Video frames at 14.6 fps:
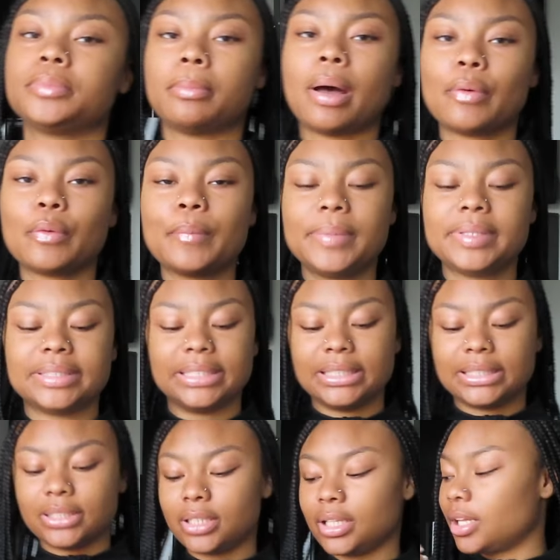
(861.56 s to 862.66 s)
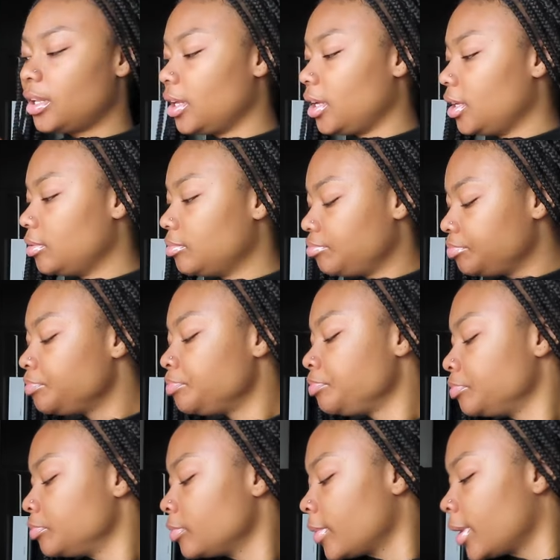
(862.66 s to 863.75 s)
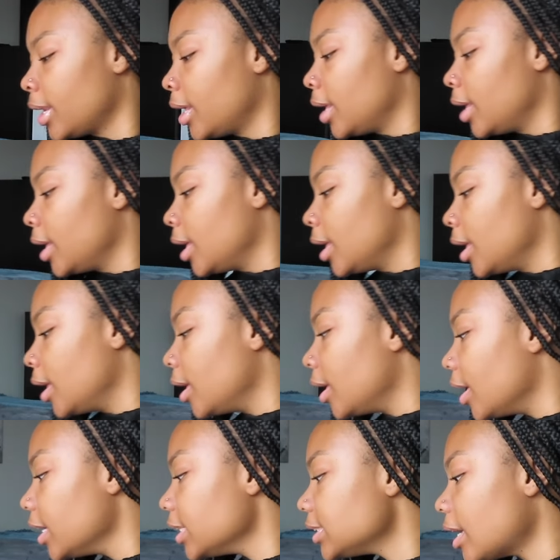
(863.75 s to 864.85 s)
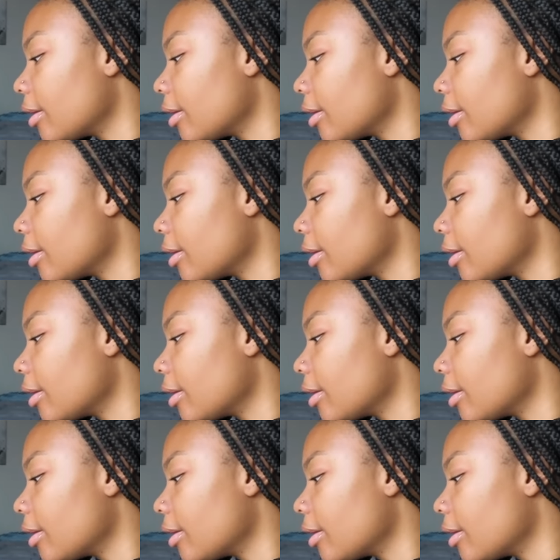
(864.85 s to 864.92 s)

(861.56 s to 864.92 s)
my room is decently clean. It's